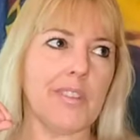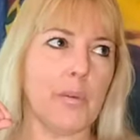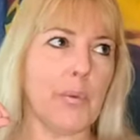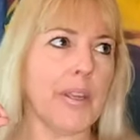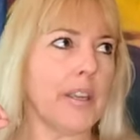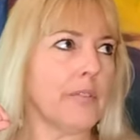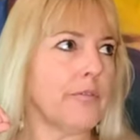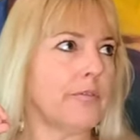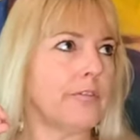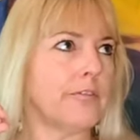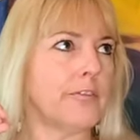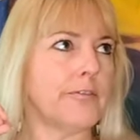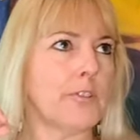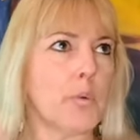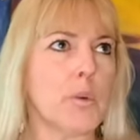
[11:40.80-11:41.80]
We had
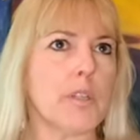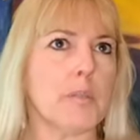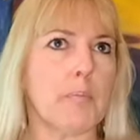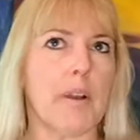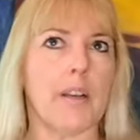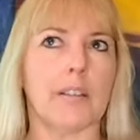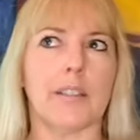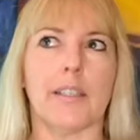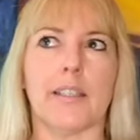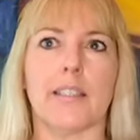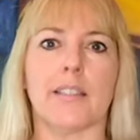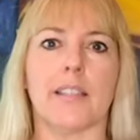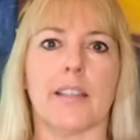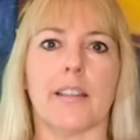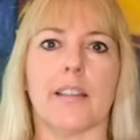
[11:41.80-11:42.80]
four
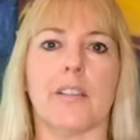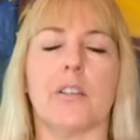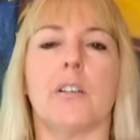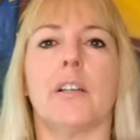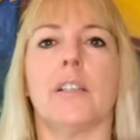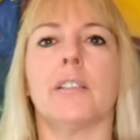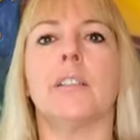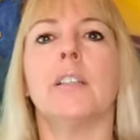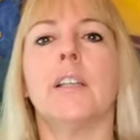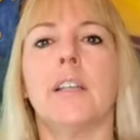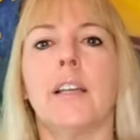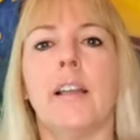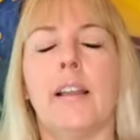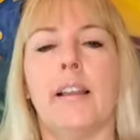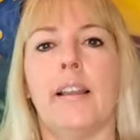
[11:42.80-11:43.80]
spotlights, I think, on
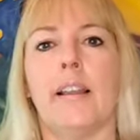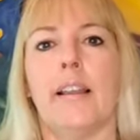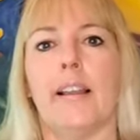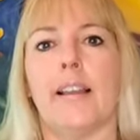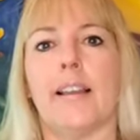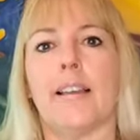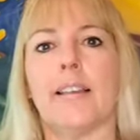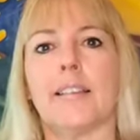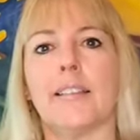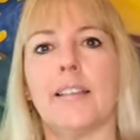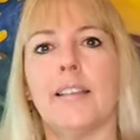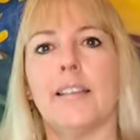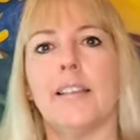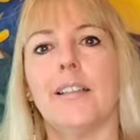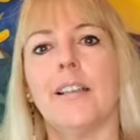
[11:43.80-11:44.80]
and
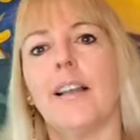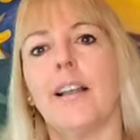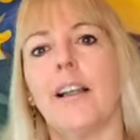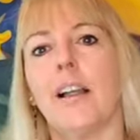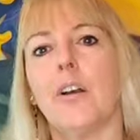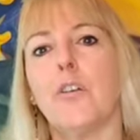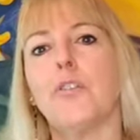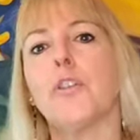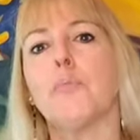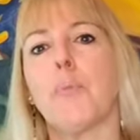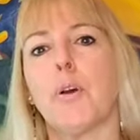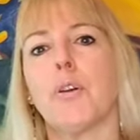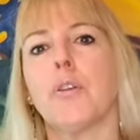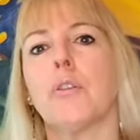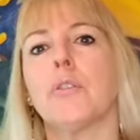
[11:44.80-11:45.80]
held the
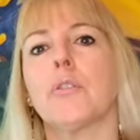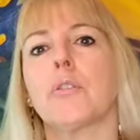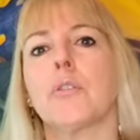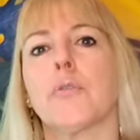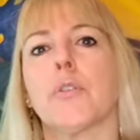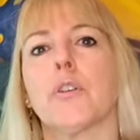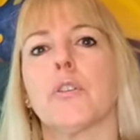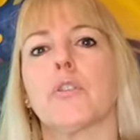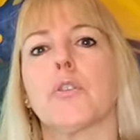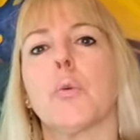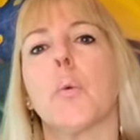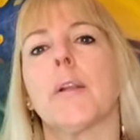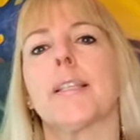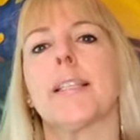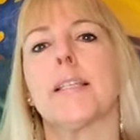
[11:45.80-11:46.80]
pose for
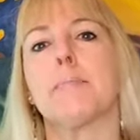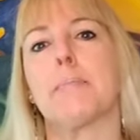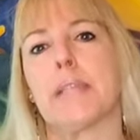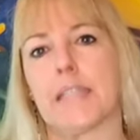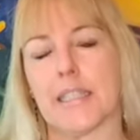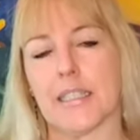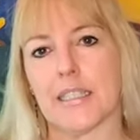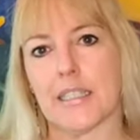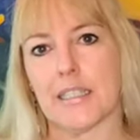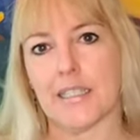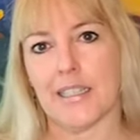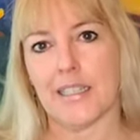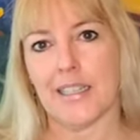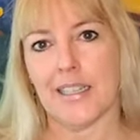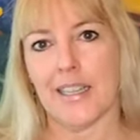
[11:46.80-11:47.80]
20 minutes.
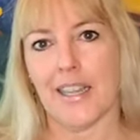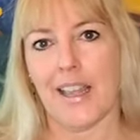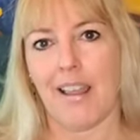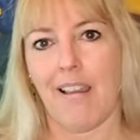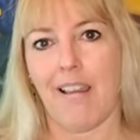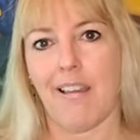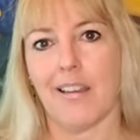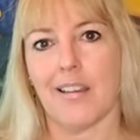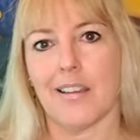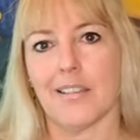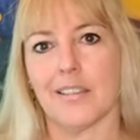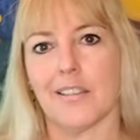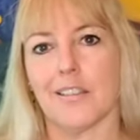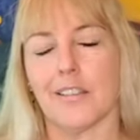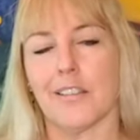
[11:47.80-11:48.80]

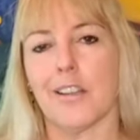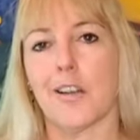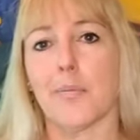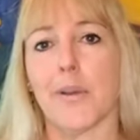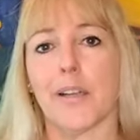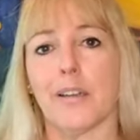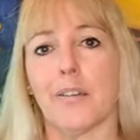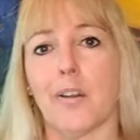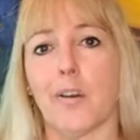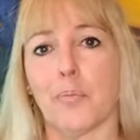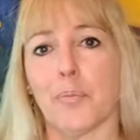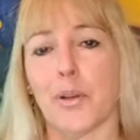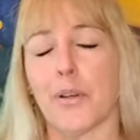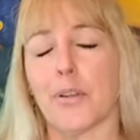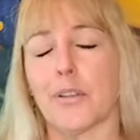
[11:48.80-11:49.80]
And you talk about a long
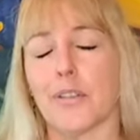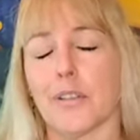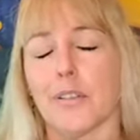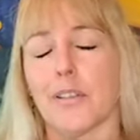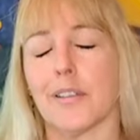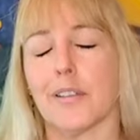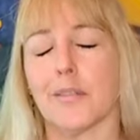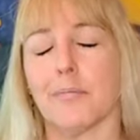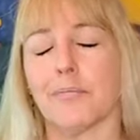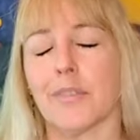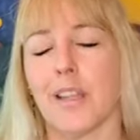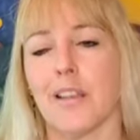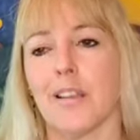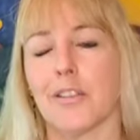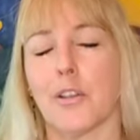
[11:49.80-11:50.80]
pose. Um,
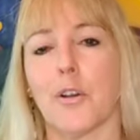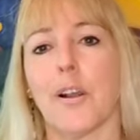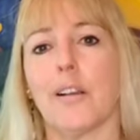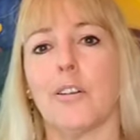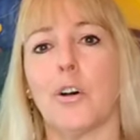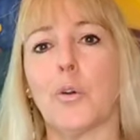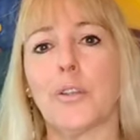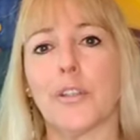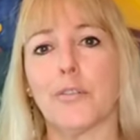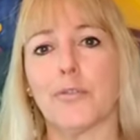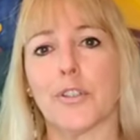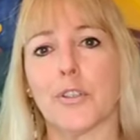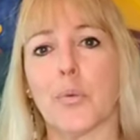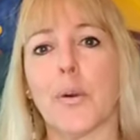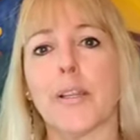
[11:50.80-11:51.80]
so holding it for
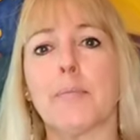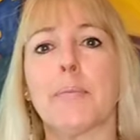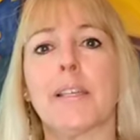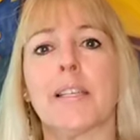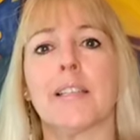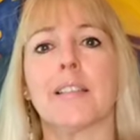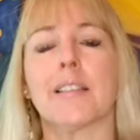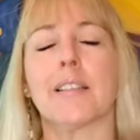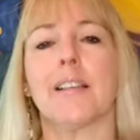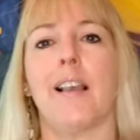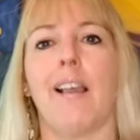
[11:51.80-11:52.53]
20 minutes.